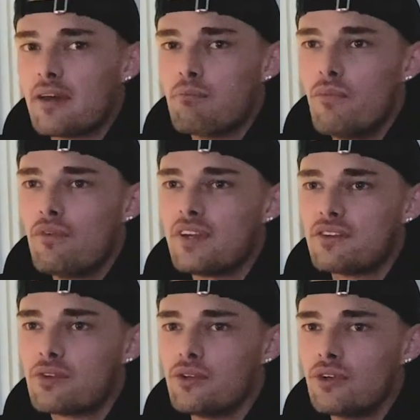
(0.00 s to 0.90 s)
moving
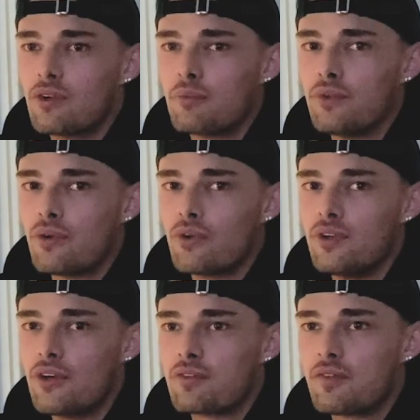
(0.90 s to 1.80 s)
to
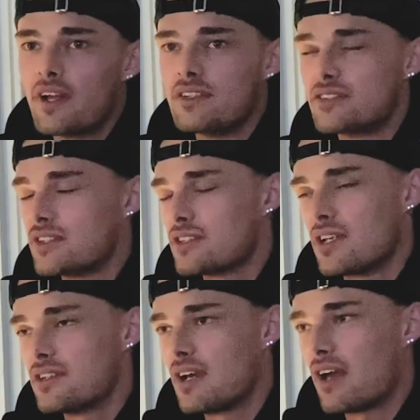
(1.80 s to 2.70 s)
your friends
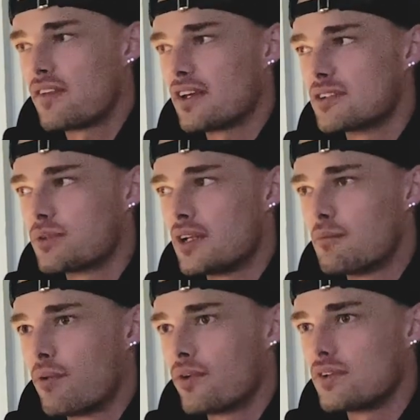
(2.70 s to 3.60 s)
I think is really
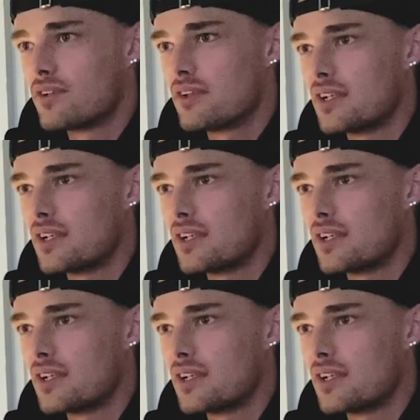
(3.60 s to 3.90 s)
important,